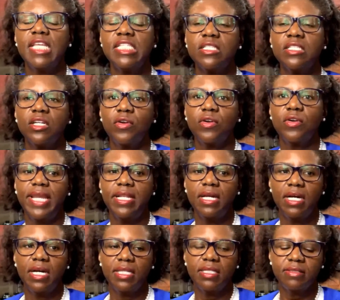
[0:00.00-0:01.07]
These are
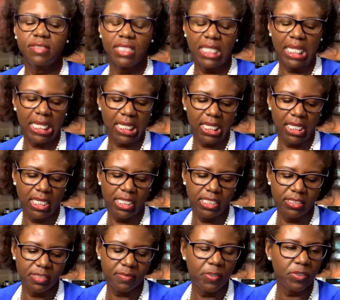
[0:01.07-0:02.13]
great on like
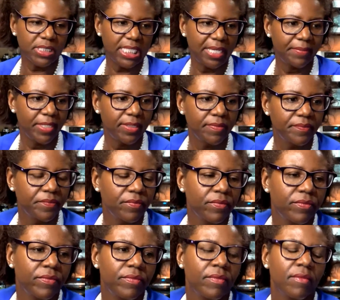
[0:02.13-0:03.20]
smoked salmon.
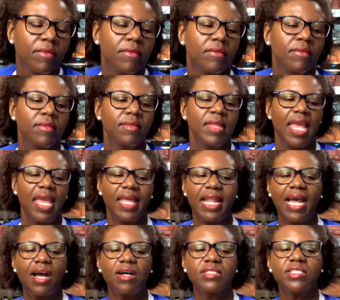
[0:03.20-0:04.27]
And
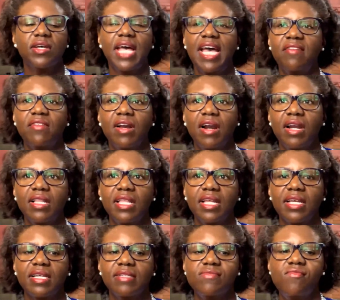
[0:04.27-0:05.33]
I also have
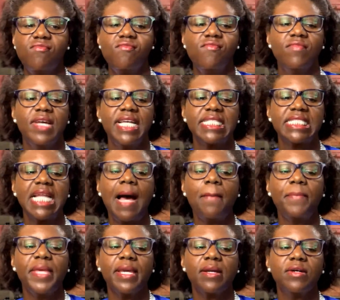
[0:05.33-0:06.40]
garlic. It's
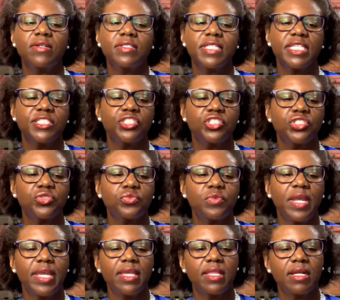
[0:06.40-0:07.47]
not pickled, it's just
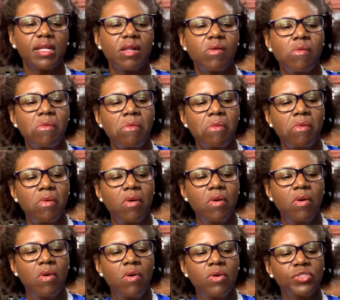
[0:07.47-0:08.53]
regular.
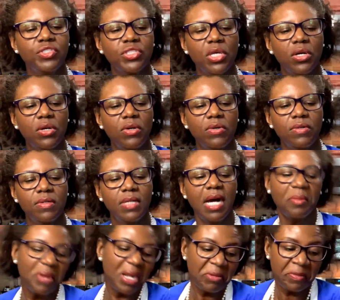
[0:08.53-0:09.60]
So
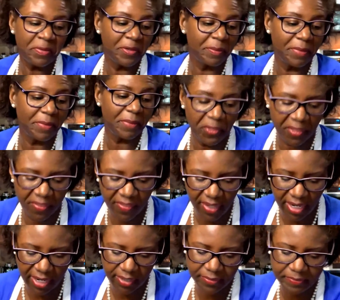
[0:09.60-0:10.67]
I'll probably put both
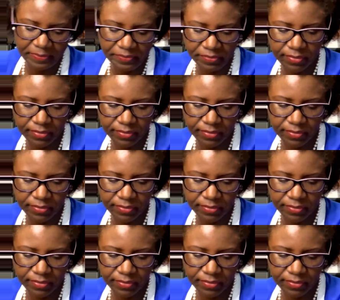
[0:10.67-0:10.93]
in there.